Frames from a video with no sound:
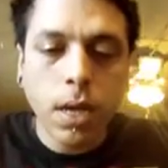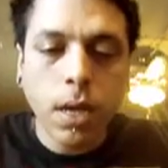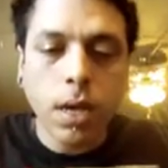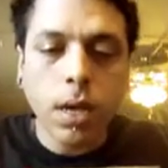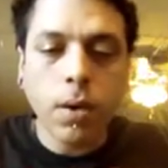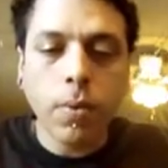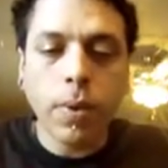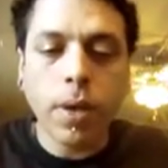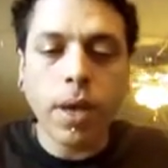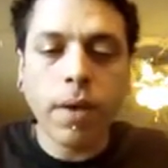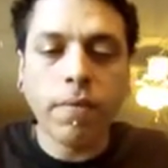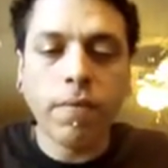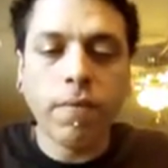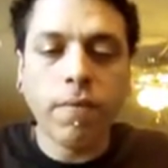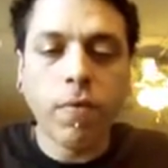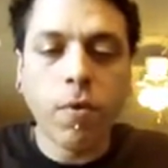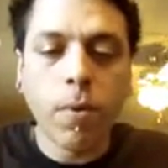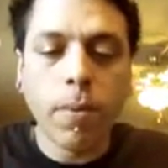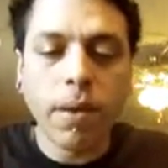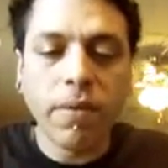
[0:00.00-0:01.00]
and we have a
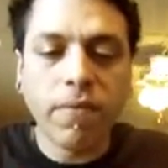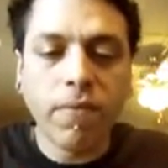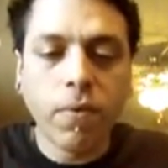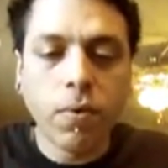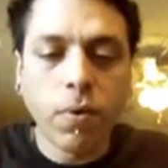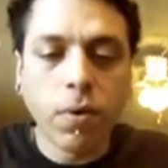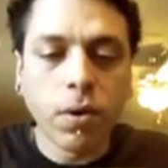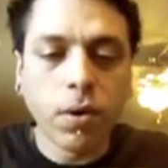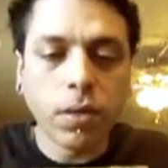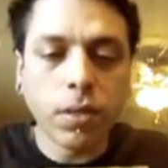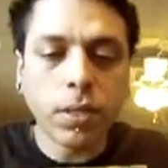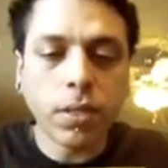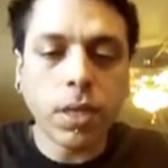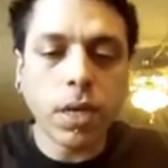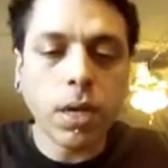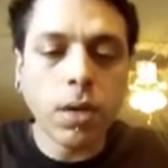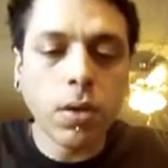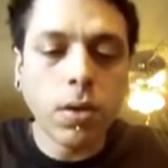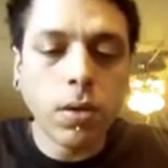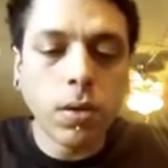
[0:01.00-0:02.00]
4x4
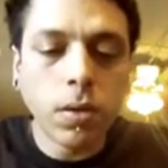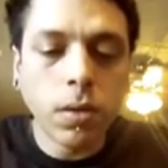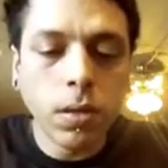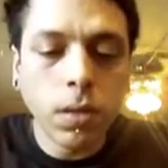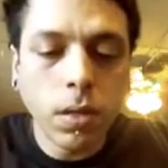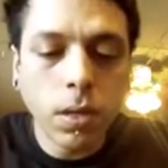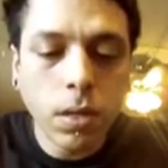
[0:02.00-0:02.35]
single